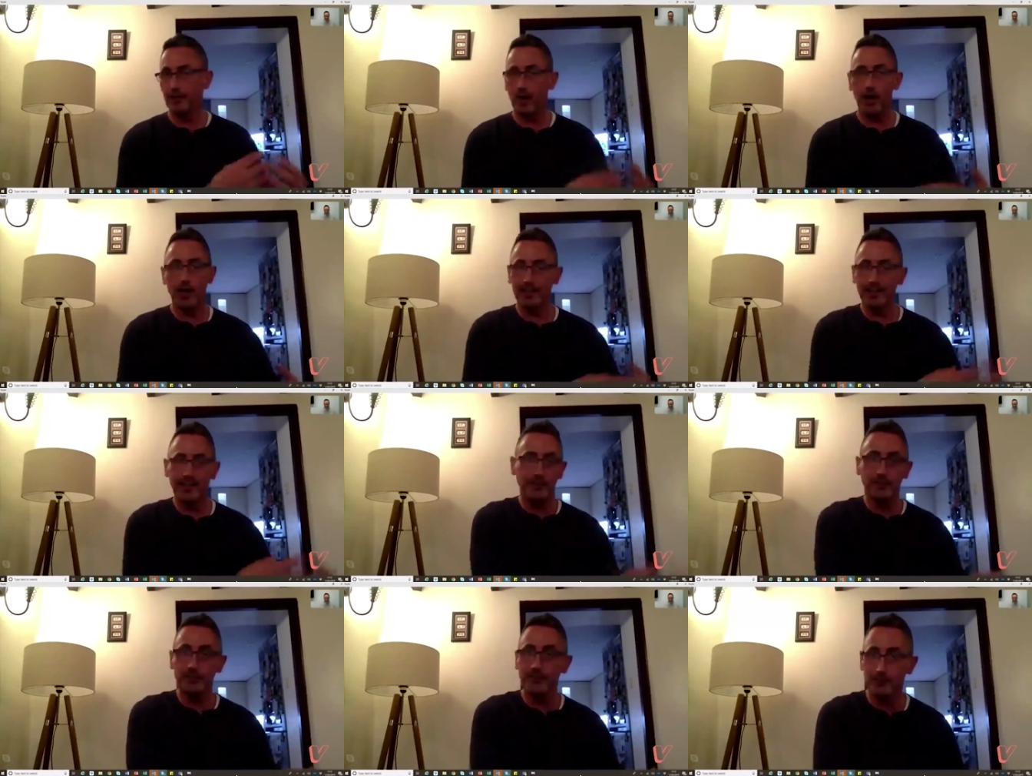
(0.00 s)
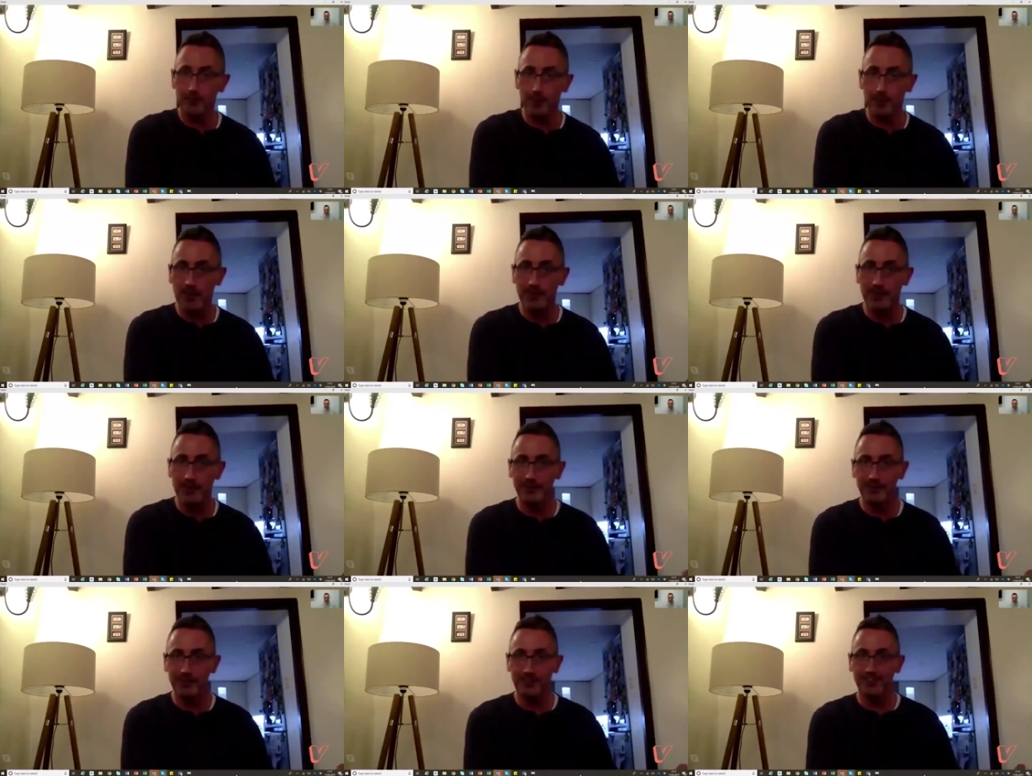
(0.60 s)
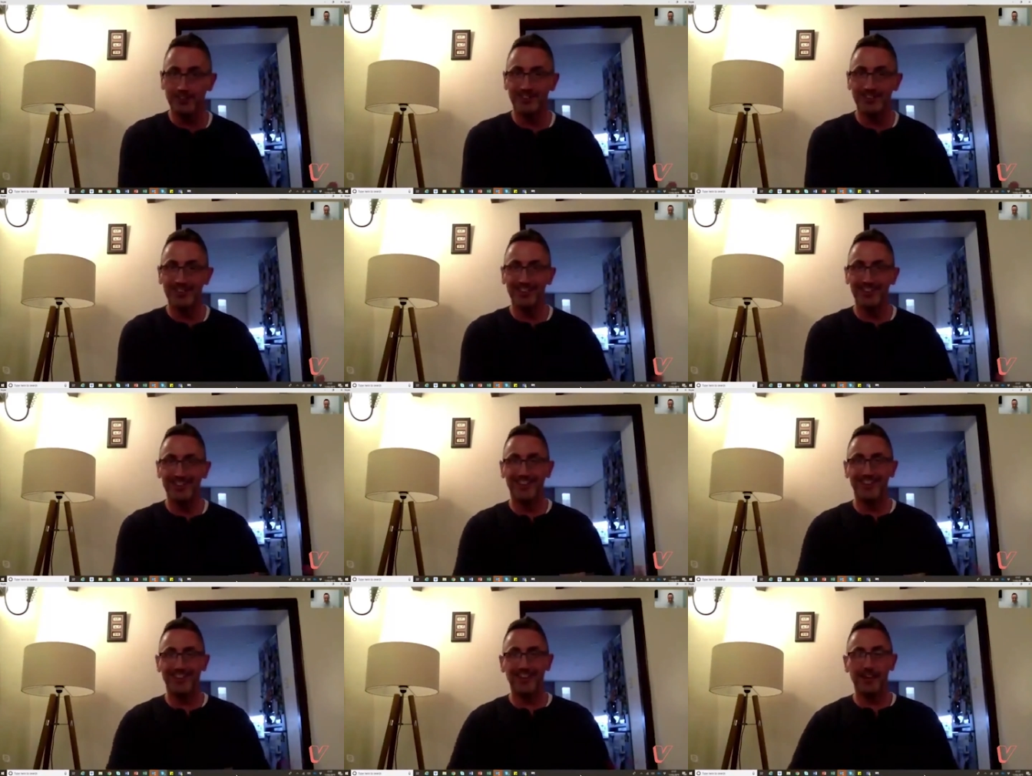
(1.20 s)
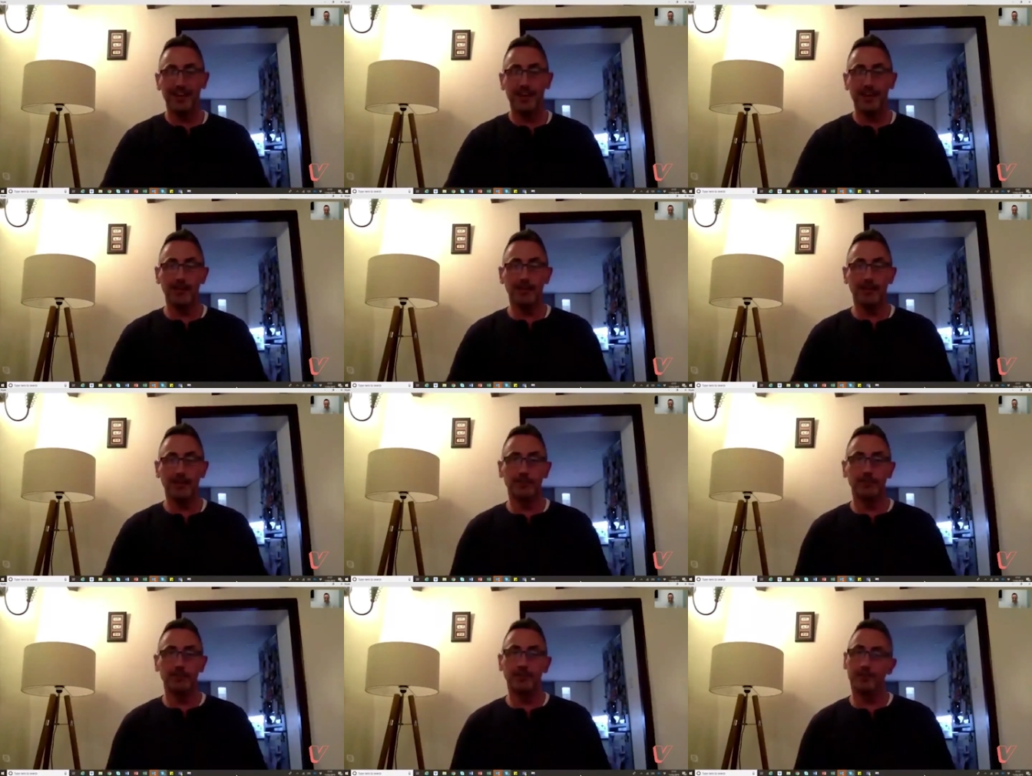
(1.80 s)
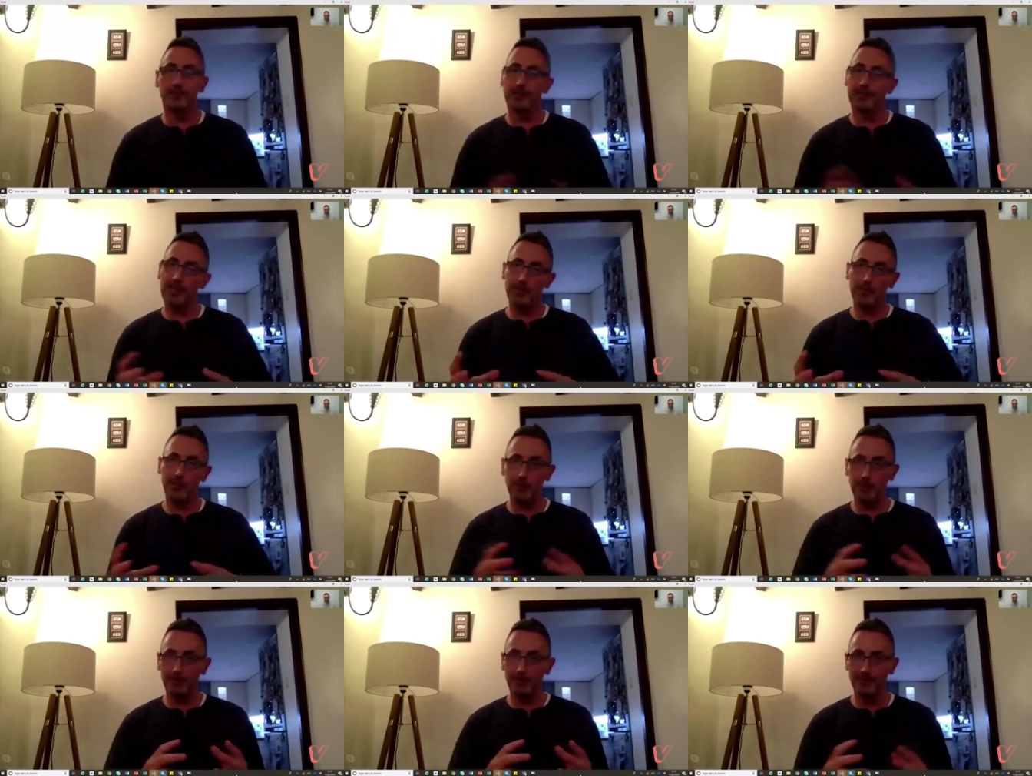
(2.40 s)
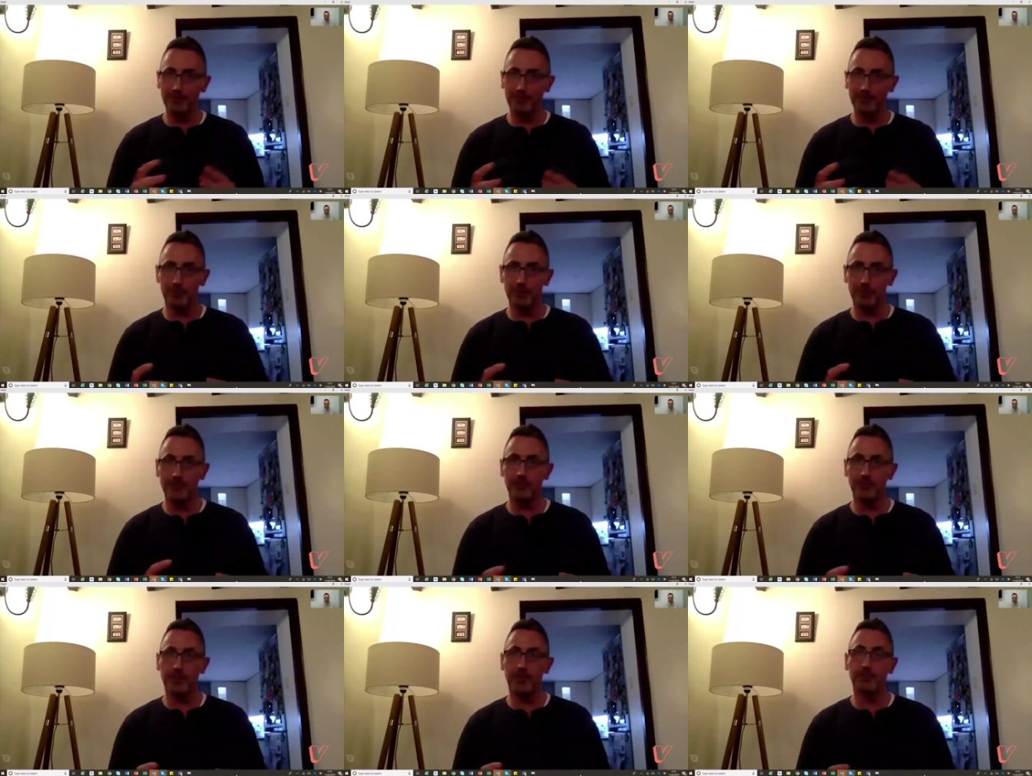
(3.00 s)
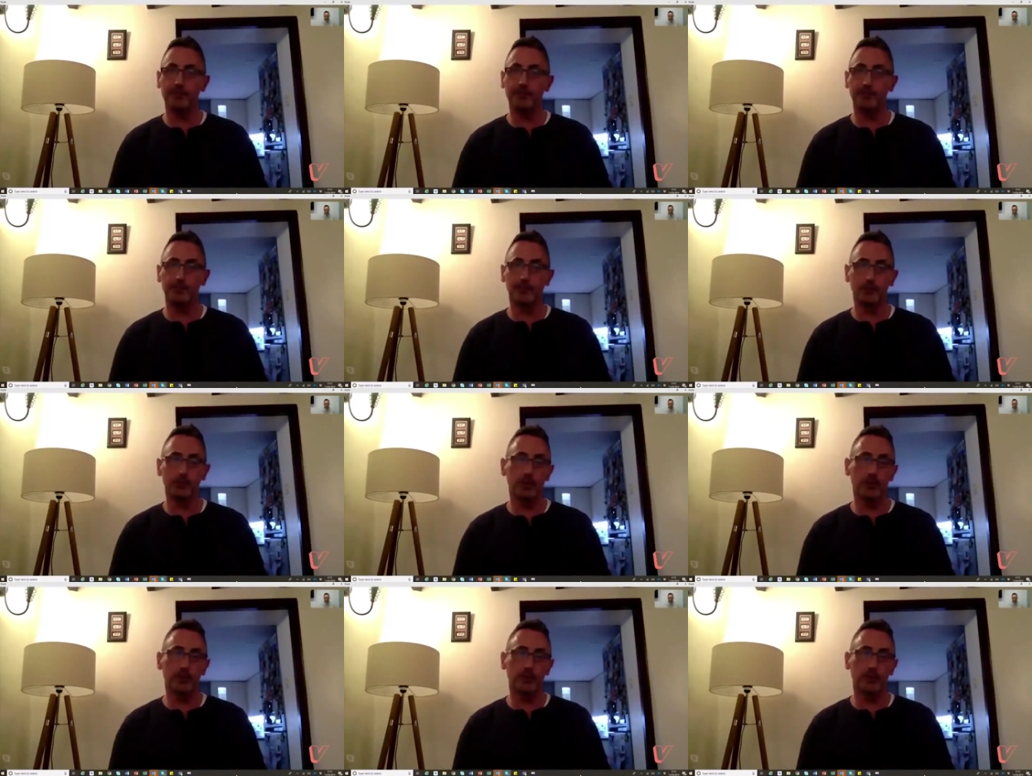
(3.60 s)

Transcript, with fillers: I get this information and you know it can be a bit of a stalling tactic as well.